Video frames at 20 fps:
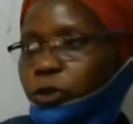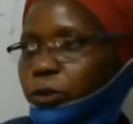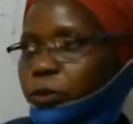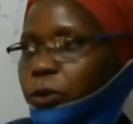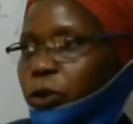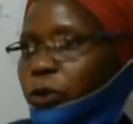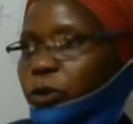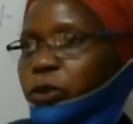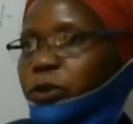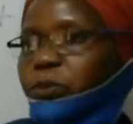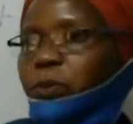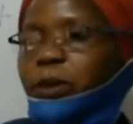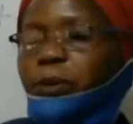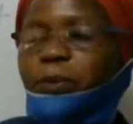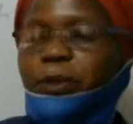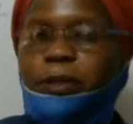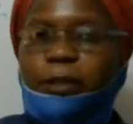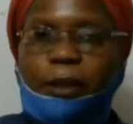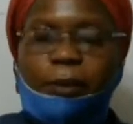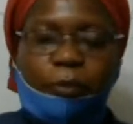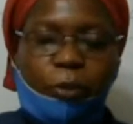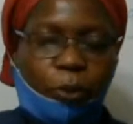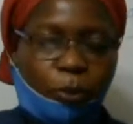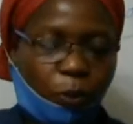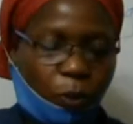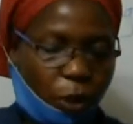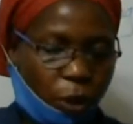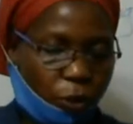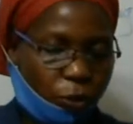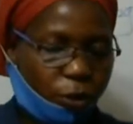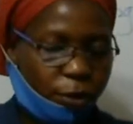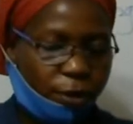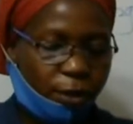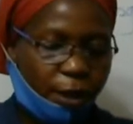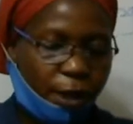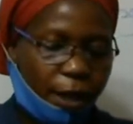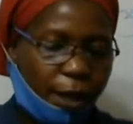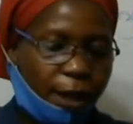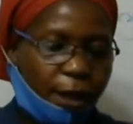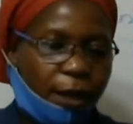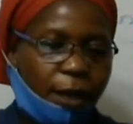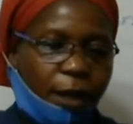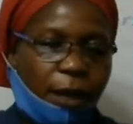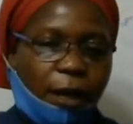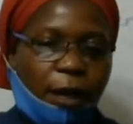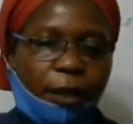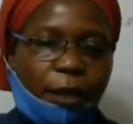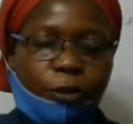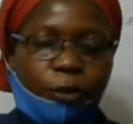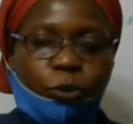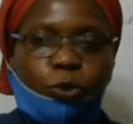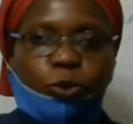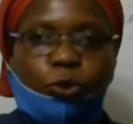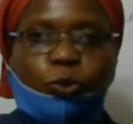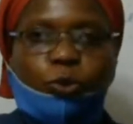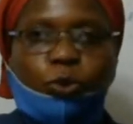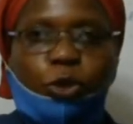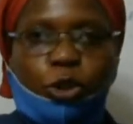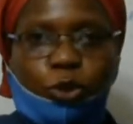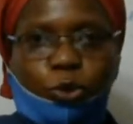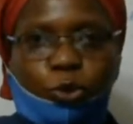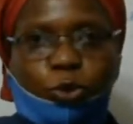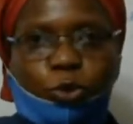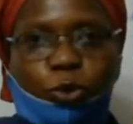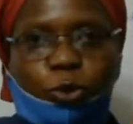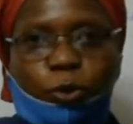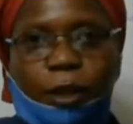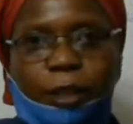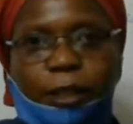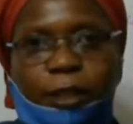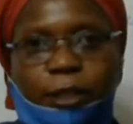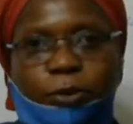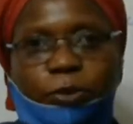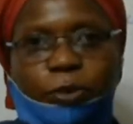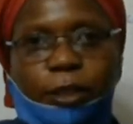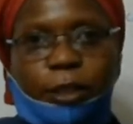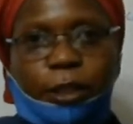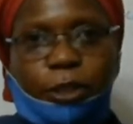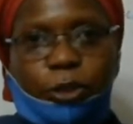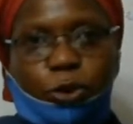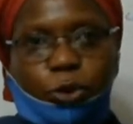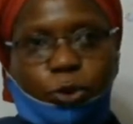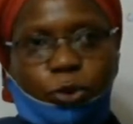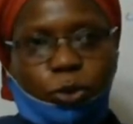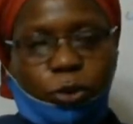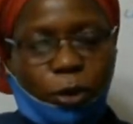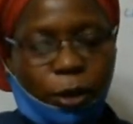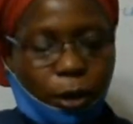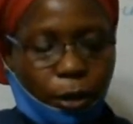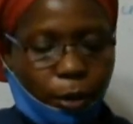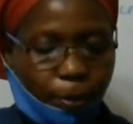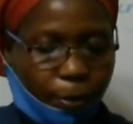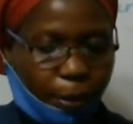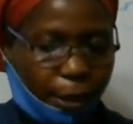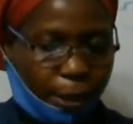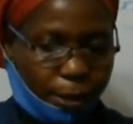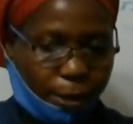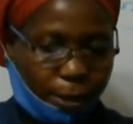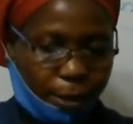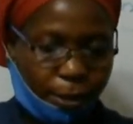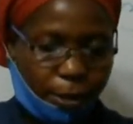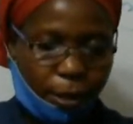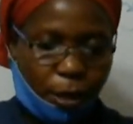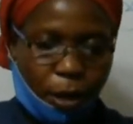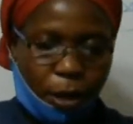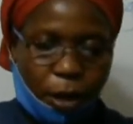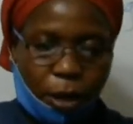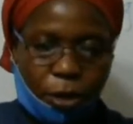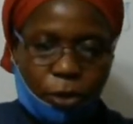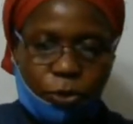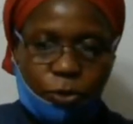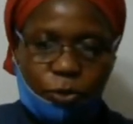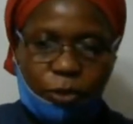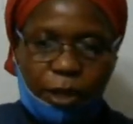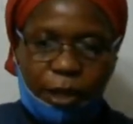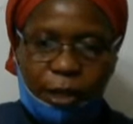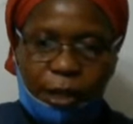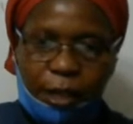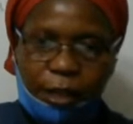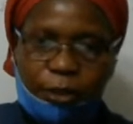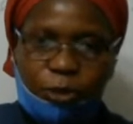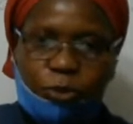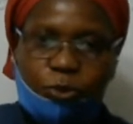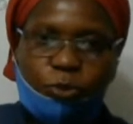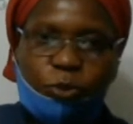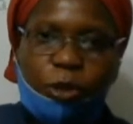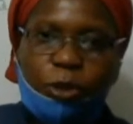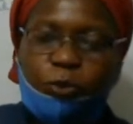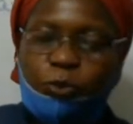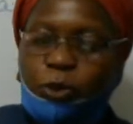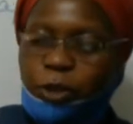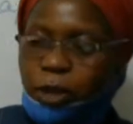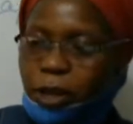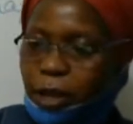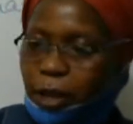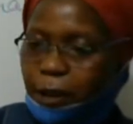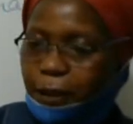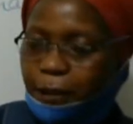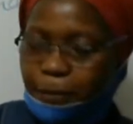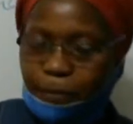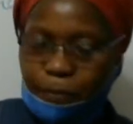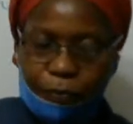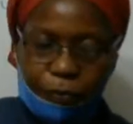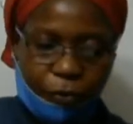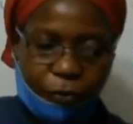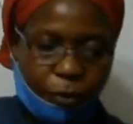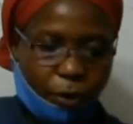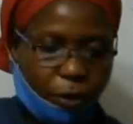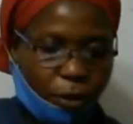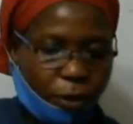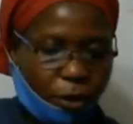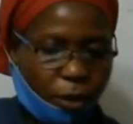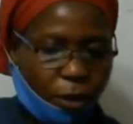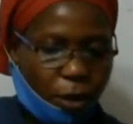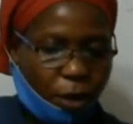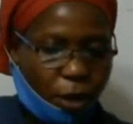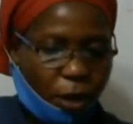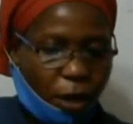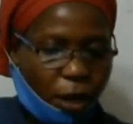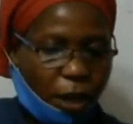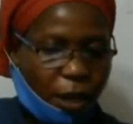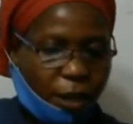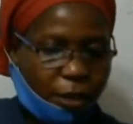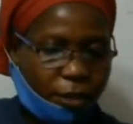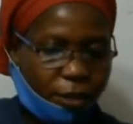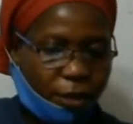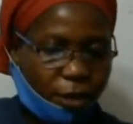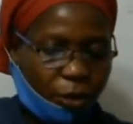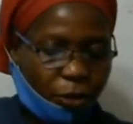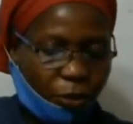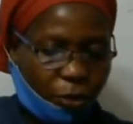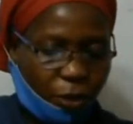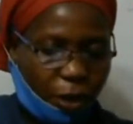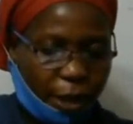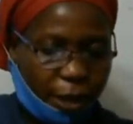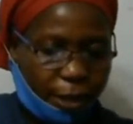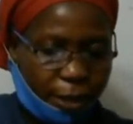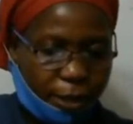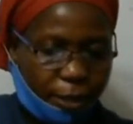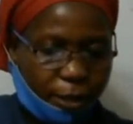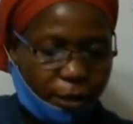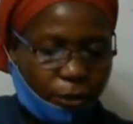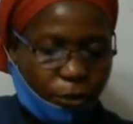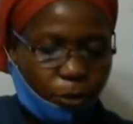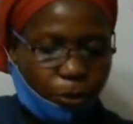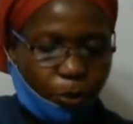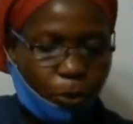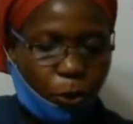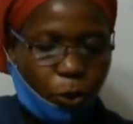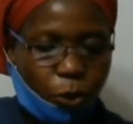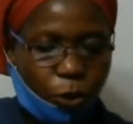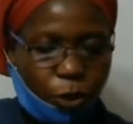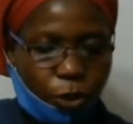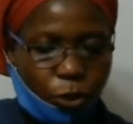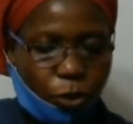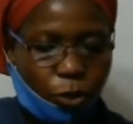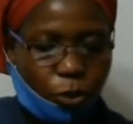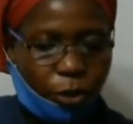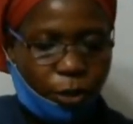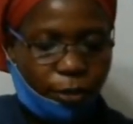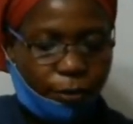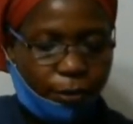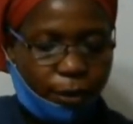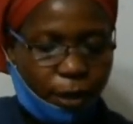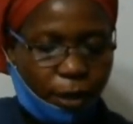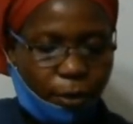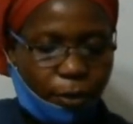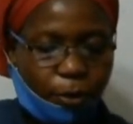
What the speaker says: because maybe some people are not there and they would wish to know what really took place. You realize when we are either writing a report or giving a